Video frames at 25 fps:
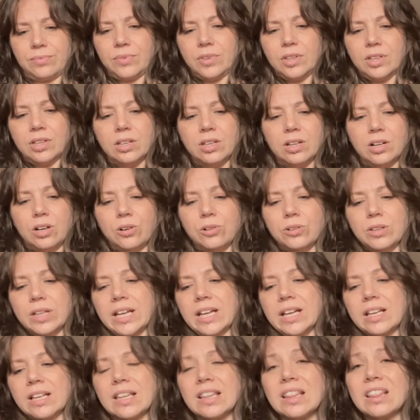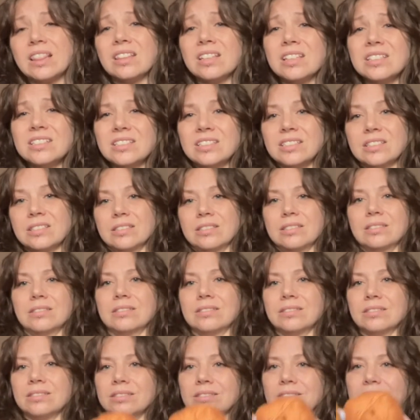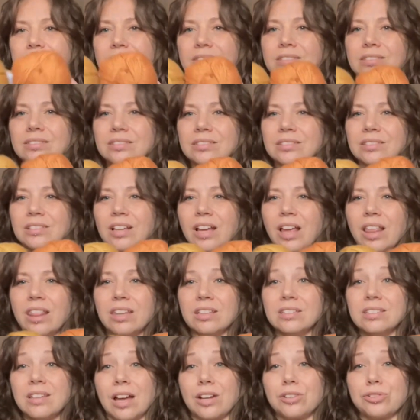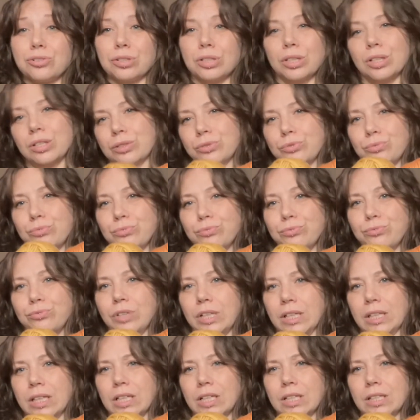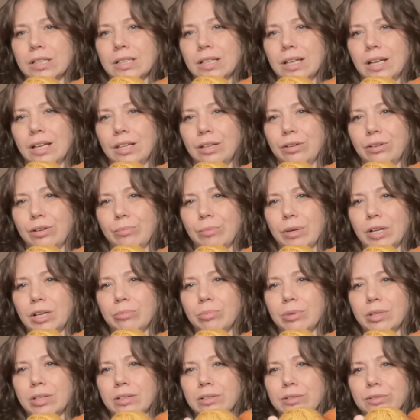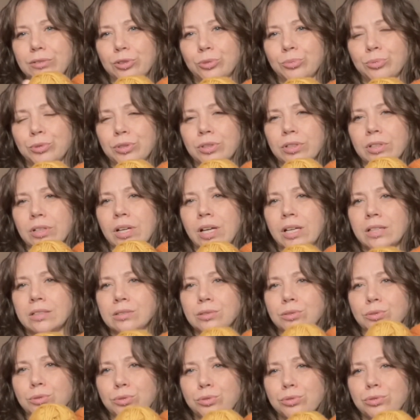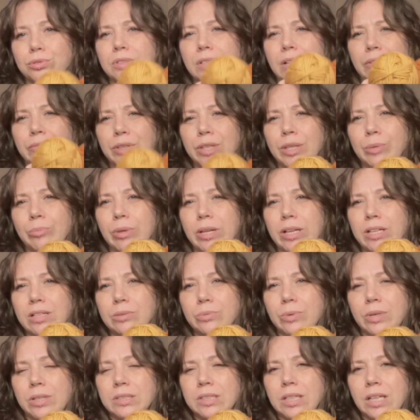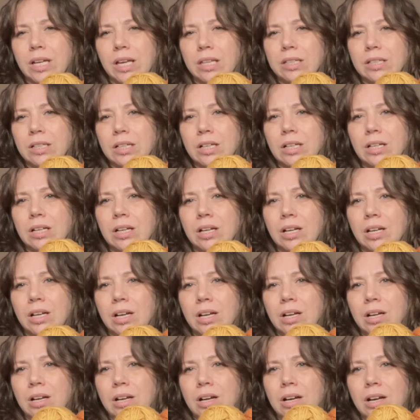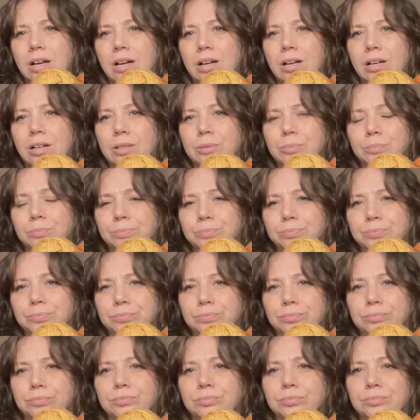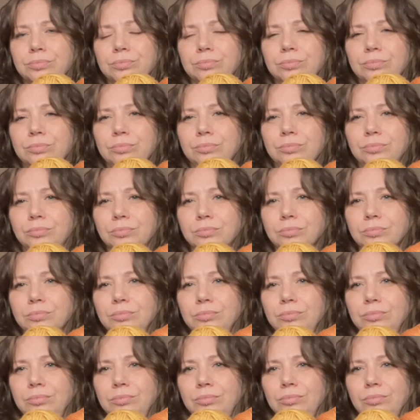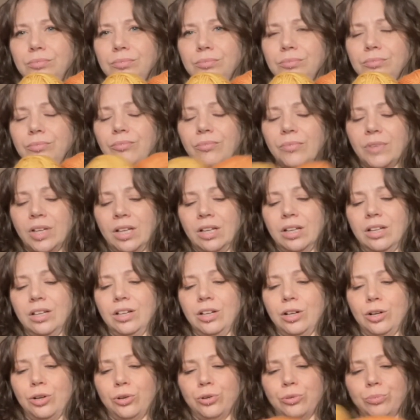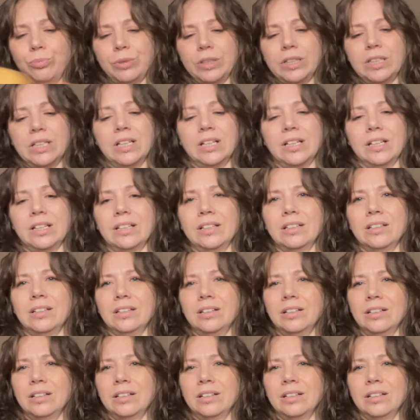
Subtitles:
you know, like this actually looks really good together, in my opinion. Super nice neutrals. Everything plays well together. You know, but then if